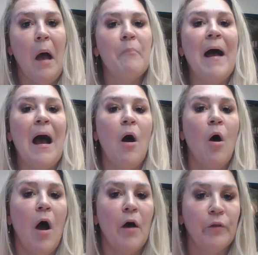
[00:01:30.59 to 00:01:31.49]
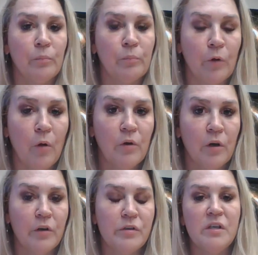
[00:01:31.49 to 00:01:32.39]
about other
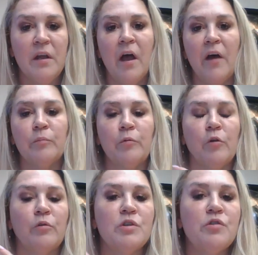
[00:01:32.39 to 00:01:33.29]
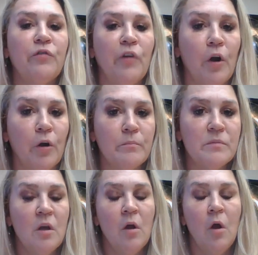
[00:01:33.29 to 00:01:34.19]
brokers, other brokerage
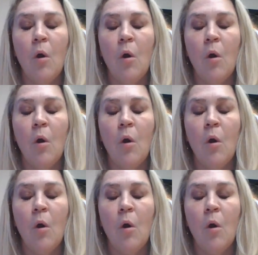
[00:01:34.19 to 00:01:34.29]
firms,